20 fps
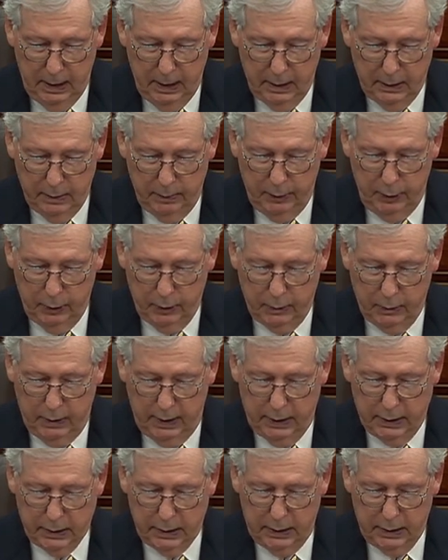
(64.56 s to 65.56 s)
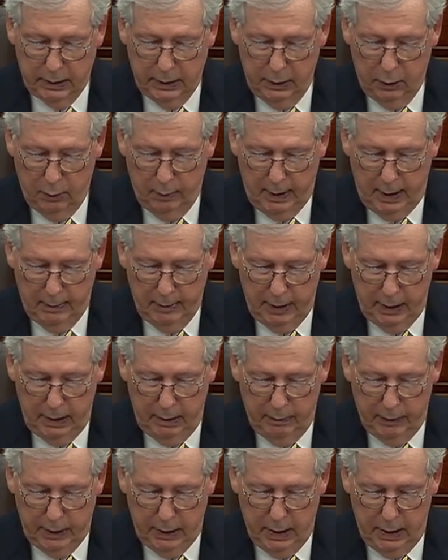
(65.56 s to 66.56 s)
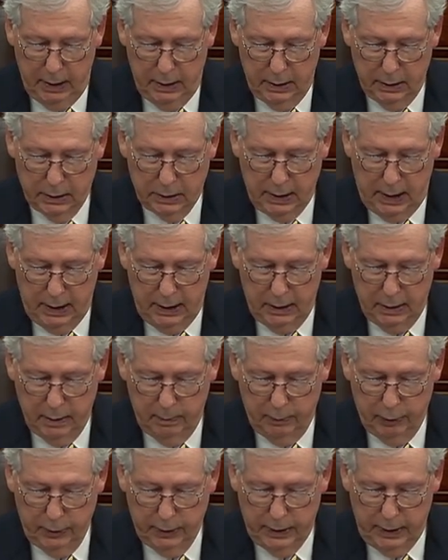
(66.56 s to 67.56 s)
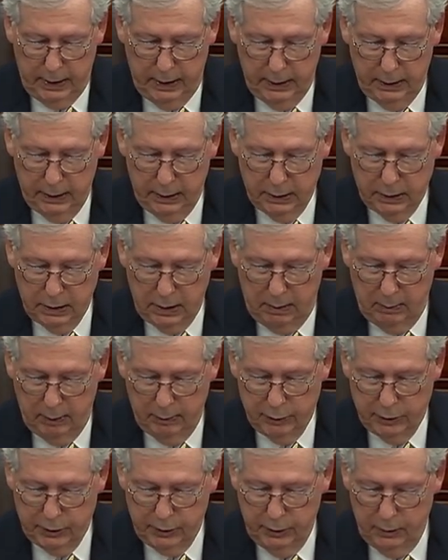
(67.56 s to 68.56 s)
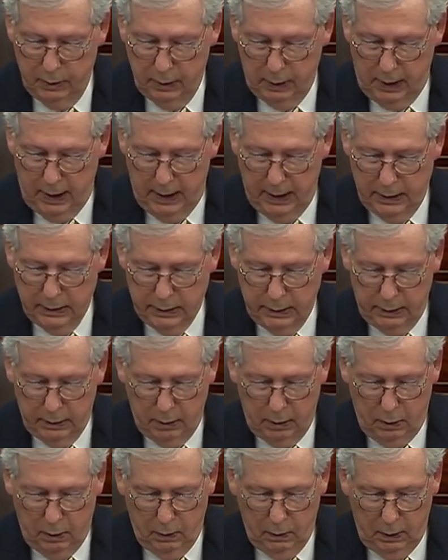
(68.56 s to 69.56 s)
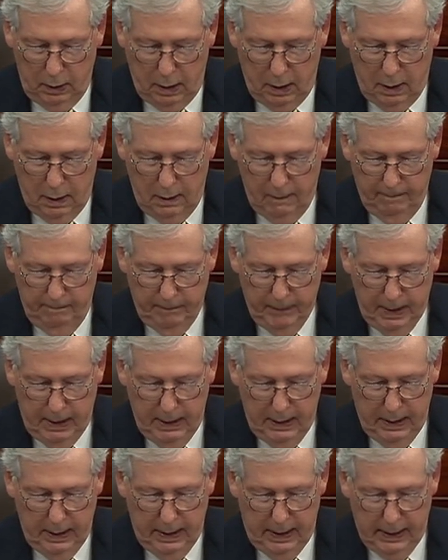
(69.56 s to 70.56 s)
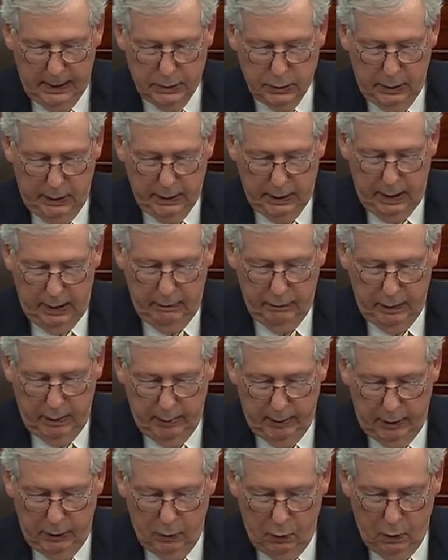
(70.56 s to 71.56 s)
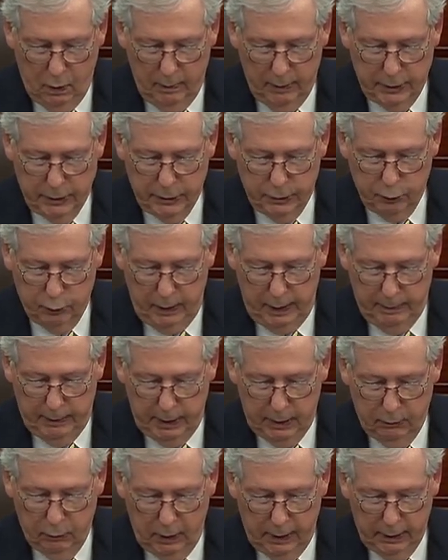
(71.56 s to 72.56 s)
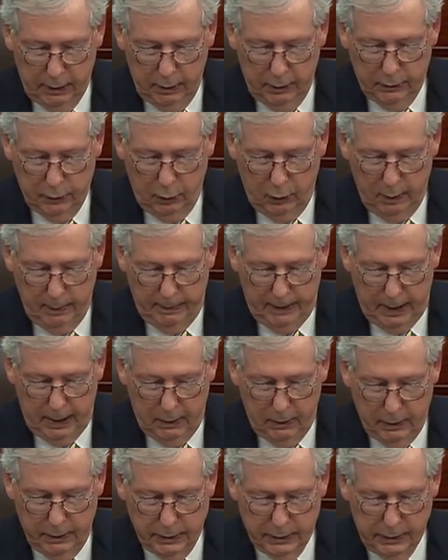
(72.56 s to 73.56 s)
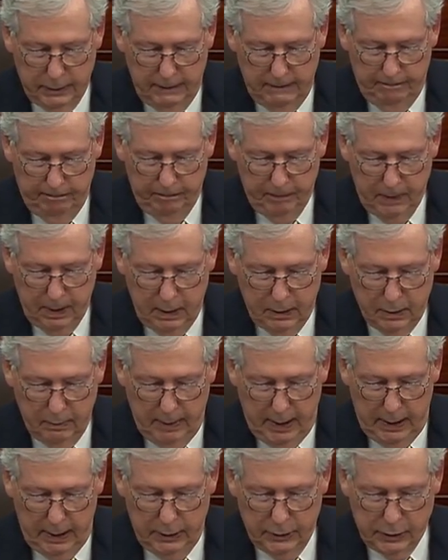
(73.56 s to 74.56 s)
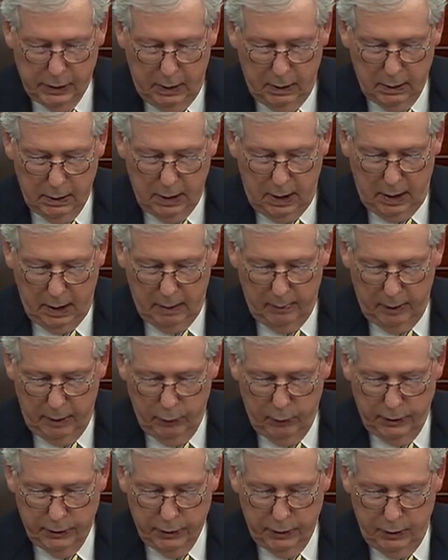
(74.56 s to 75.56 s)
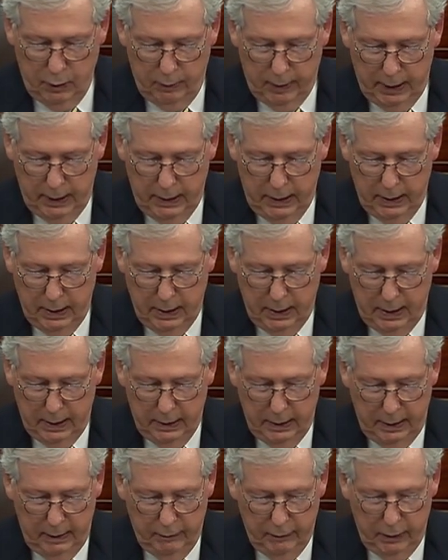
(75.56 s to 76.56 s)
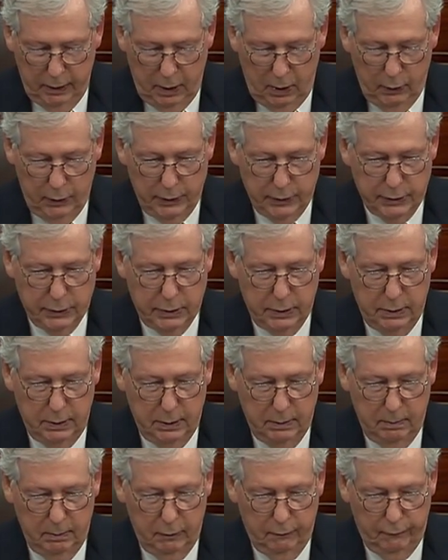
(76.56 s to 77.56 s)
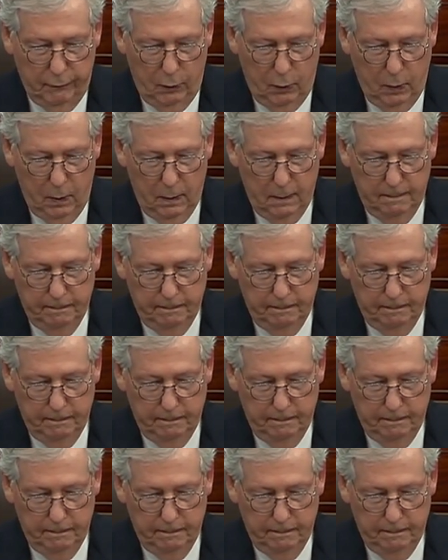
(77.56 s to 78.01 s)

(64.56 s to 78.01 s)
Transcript: the bureaucrats at the Obama EPA decided to pretend that some obscure lines in an old law actually gave them enormous sweeping regulatory powers to manage our economy, which nobody had ever noticed before.